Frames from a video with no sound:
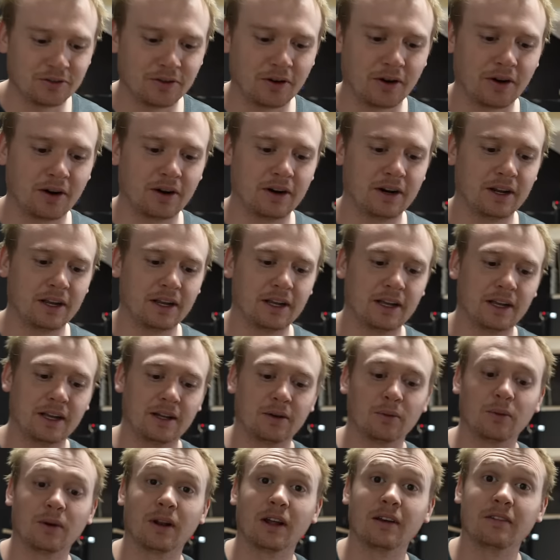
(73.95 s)
far,
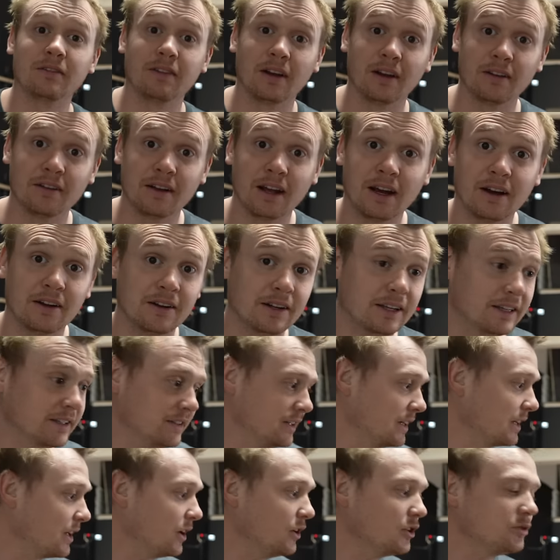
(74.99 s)
and what I found out
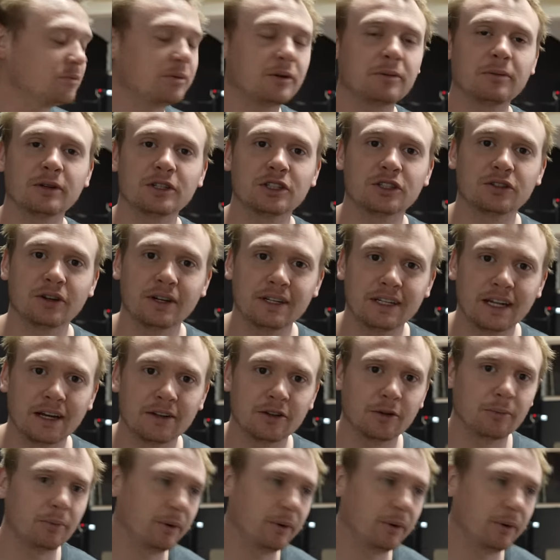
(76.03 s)
is it goes pretty much straight down the